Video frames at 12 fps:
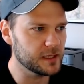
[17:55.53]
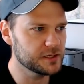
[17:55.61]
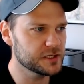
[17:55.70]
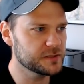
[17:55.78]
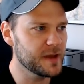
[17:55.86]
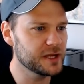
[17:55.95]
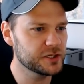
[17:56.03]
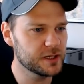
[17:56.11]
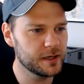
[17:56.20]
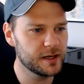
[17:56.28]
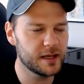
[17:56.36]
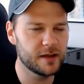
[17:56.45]
just
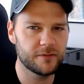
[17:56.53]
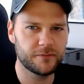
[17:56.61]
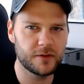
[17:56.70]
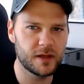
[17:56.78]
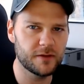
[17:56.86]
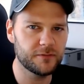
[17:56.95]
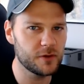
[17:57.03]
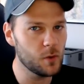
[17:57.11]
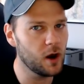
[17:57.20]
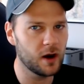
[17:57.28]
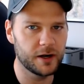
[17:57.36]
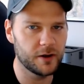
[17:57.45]
mention if if you
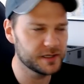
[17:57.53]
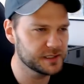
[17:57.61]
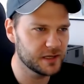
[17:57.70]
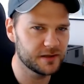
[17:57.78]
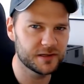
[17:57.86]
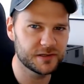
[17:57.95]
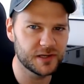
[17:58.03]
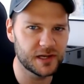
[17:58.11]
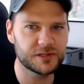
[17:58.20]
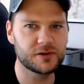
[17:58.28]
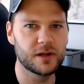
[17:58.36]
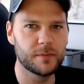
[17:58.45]
are, I know I said this
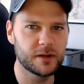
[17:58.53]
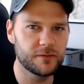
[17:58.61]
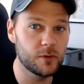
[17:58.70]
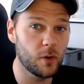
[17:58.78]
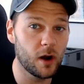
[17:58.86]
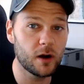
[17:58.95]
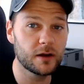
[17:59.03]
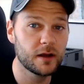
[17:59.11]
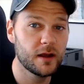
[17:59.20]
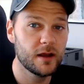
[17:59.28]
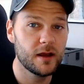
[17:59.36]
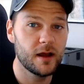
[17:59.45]
yesterday, but if you are
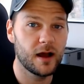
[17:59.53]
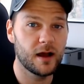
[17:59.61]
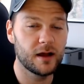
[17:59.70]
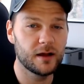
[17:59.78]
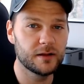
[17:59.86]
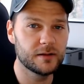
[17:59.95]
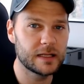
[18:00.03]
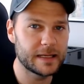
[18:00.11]
uh,